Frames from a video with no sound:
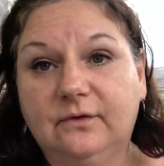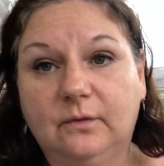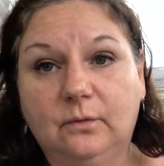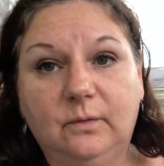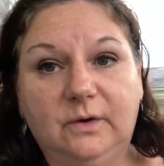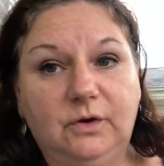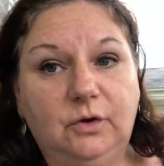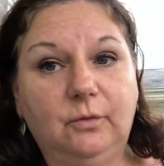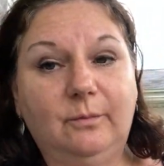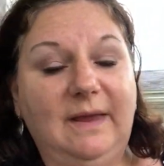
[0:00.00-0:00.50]
and
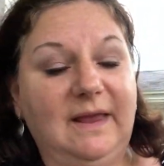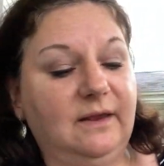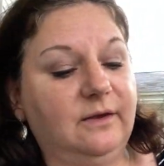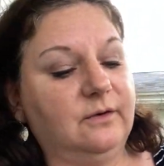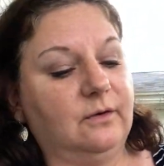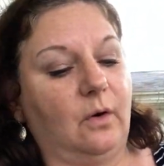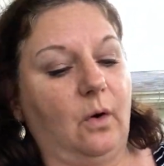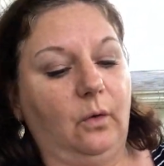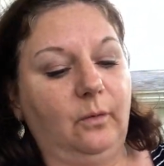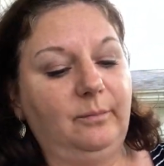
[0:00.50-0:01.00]
when you make
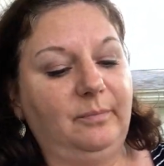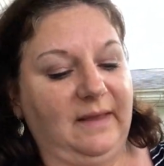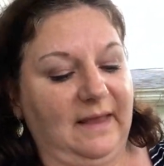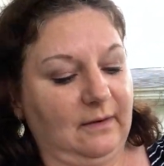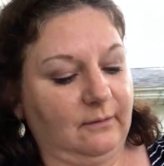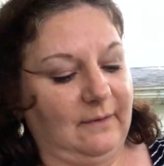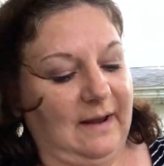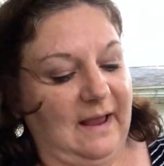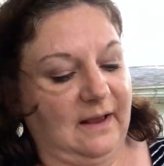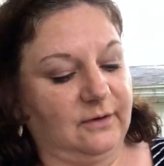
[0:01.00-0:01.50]
your own
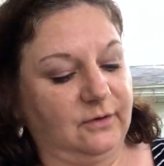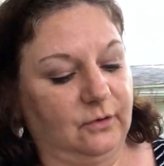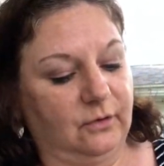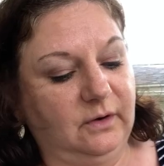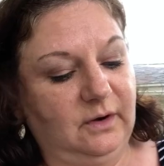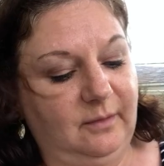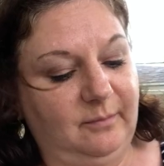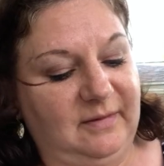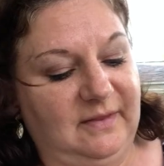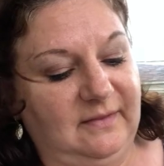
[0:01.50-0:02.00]
pet rock, you're
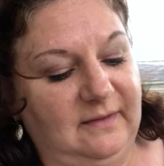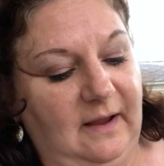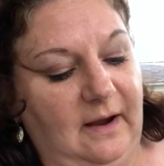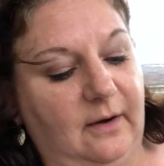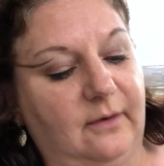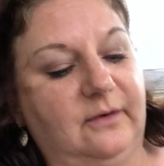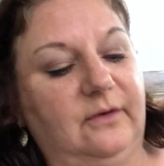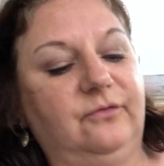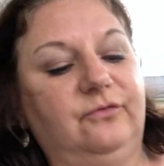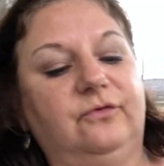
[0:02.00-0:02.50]
going to be the
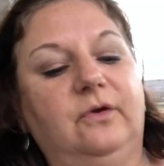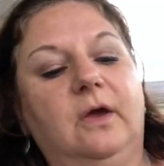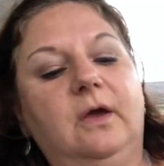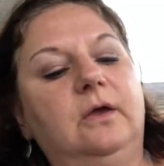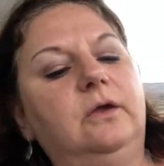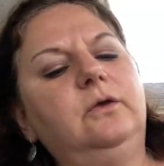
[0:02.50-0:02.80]
artist.